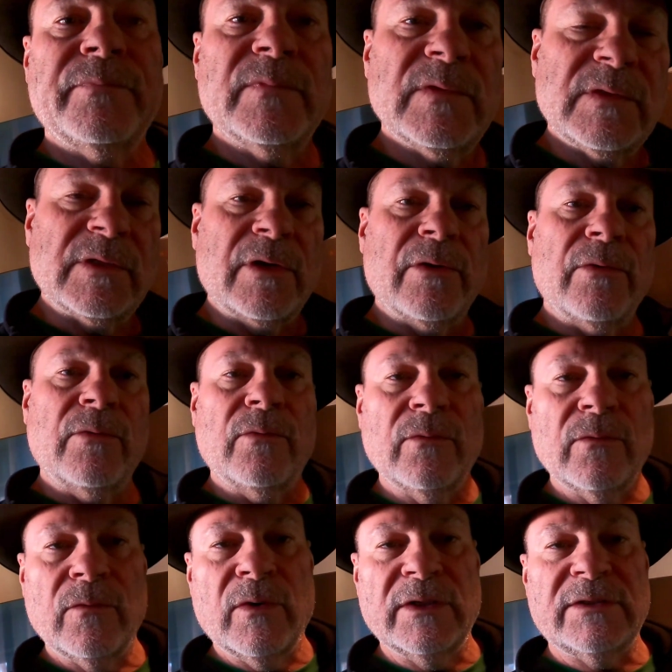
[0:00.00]
So
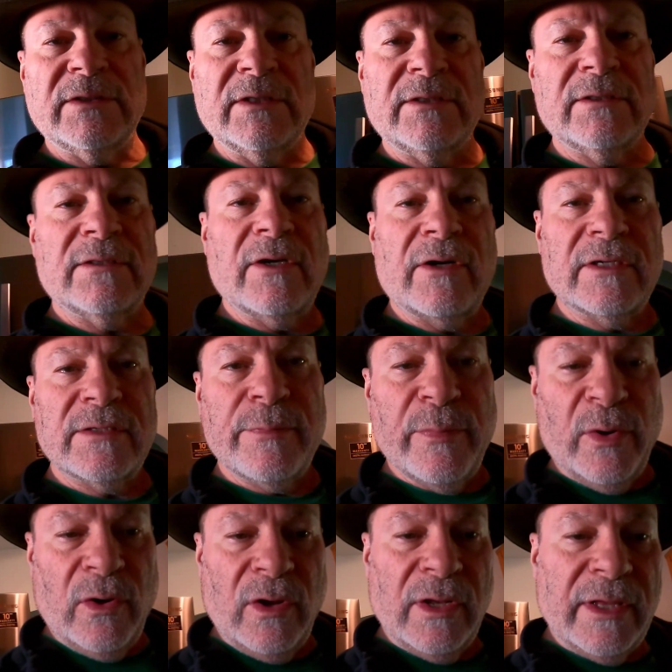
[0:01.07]
once this starts
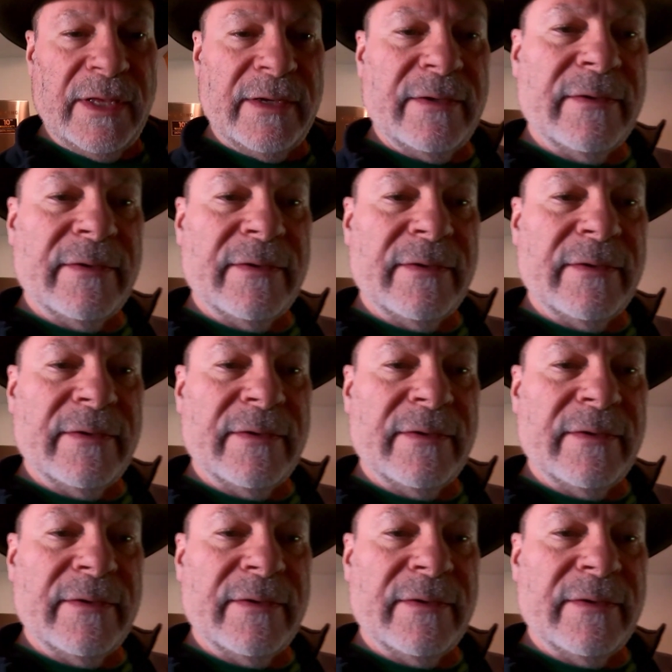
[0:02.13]
boiling,